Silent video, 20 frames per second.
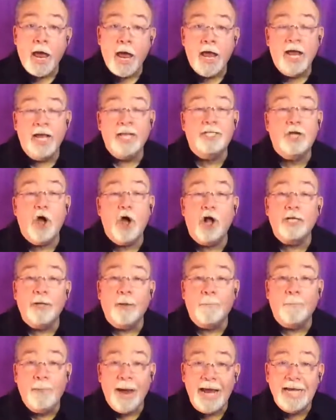is called
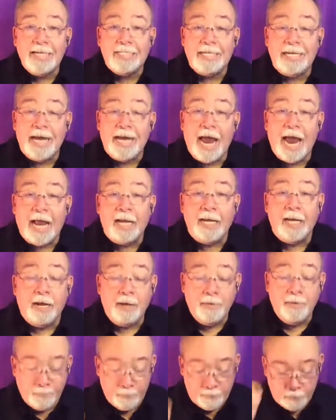a Basie
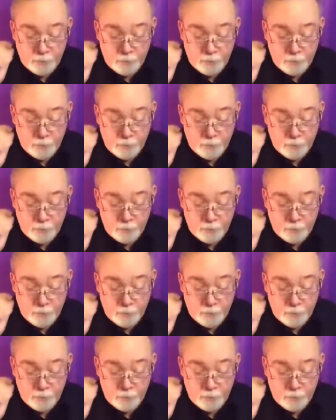ending